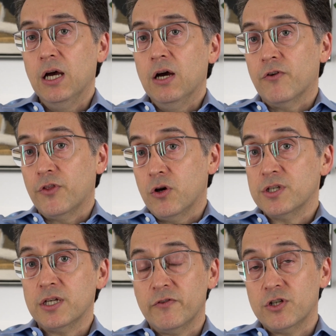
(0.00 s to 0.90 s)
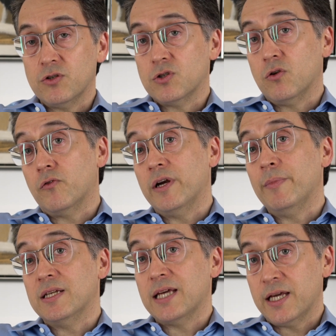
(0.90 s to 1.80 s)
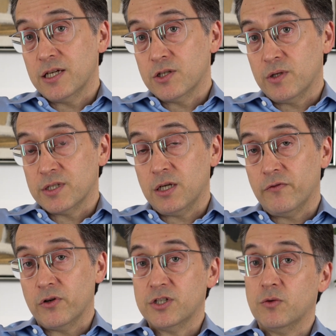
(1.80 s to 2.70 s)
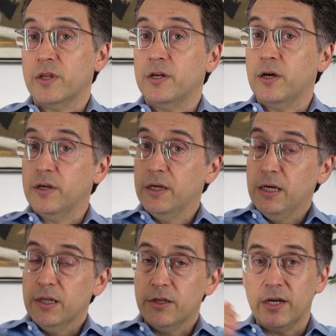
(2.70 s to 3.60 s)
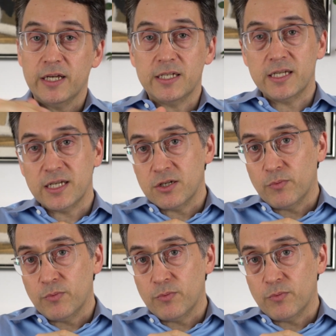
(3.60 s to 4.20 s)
for those individuals who have already been taken to El Salvador as to whether or not the United States has to